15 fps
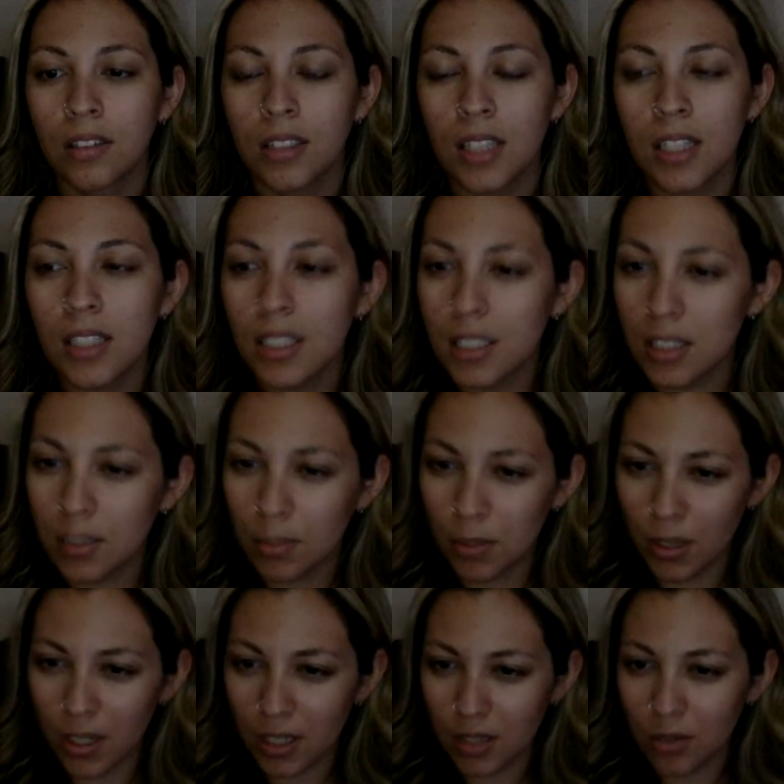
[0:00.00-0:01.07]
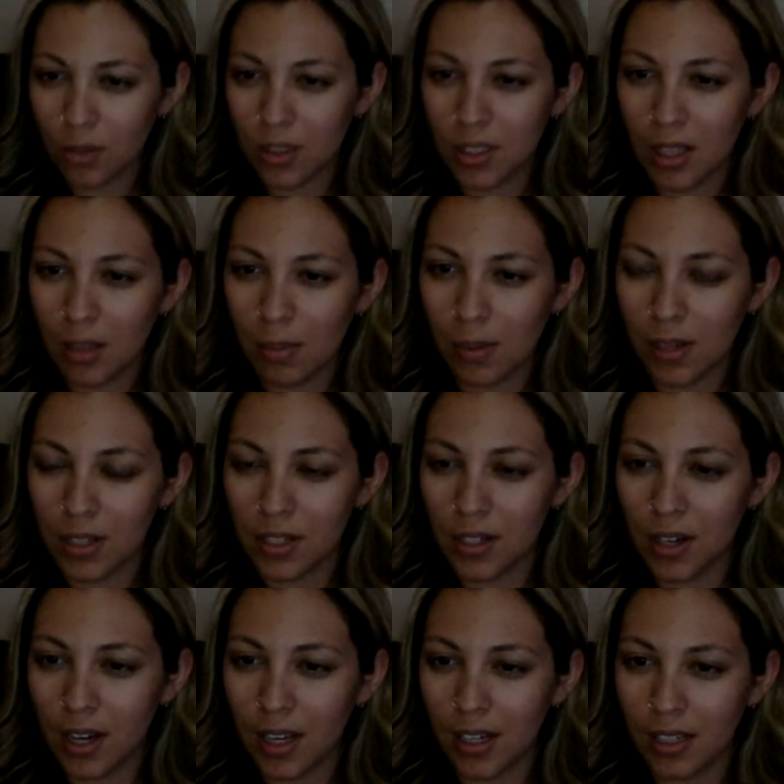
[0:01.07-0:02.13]
Disney Springs was not Pleasure
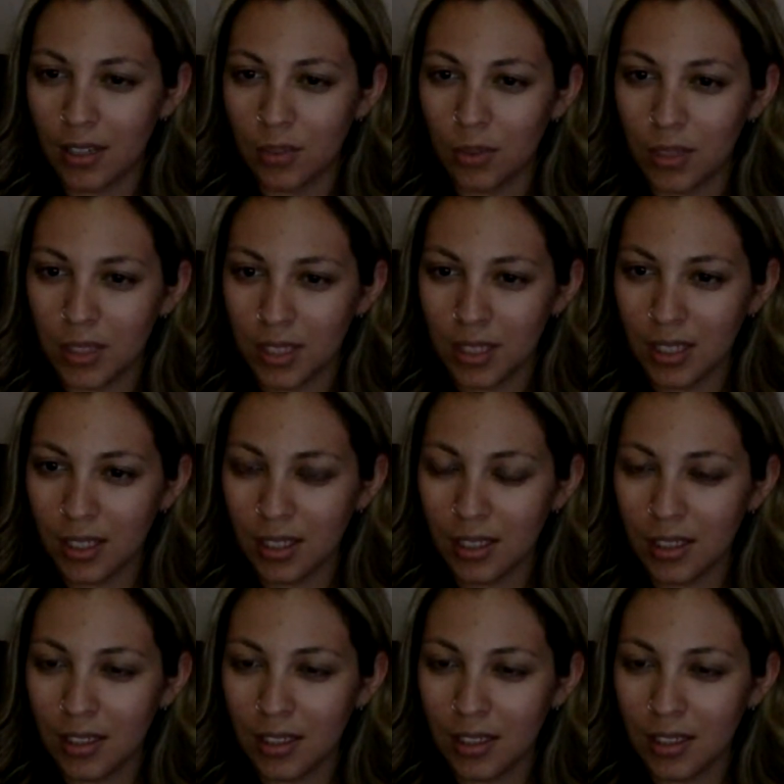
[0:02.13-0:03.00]
Island, was it?